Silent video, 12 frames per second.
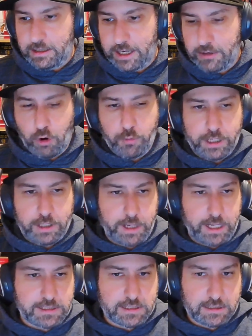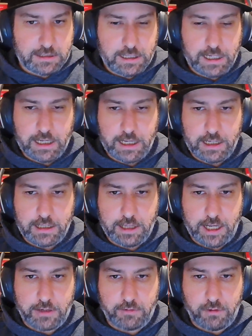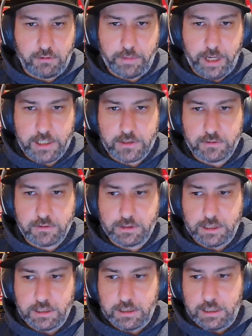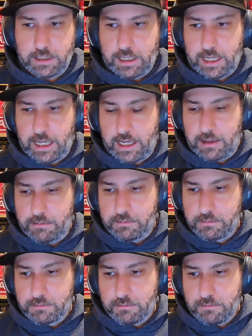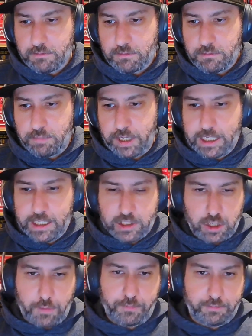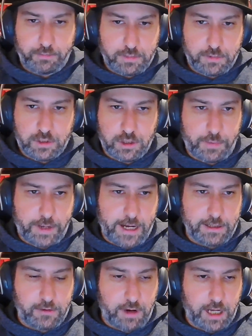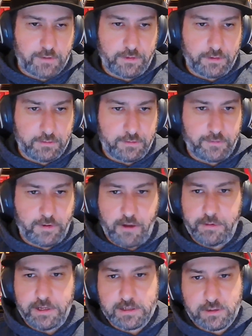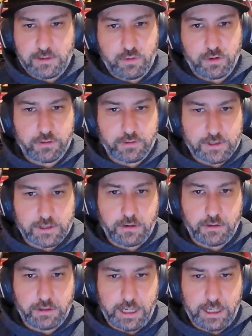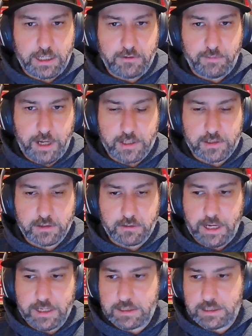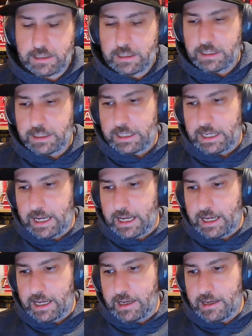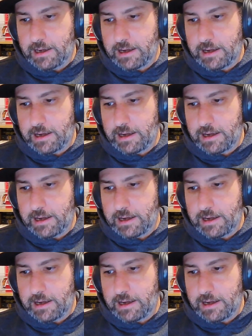aerobic beast like a Rowan Marshall. But he can chop out in the ruck for 5 minutes a quarter or so and give Marshall a rest. I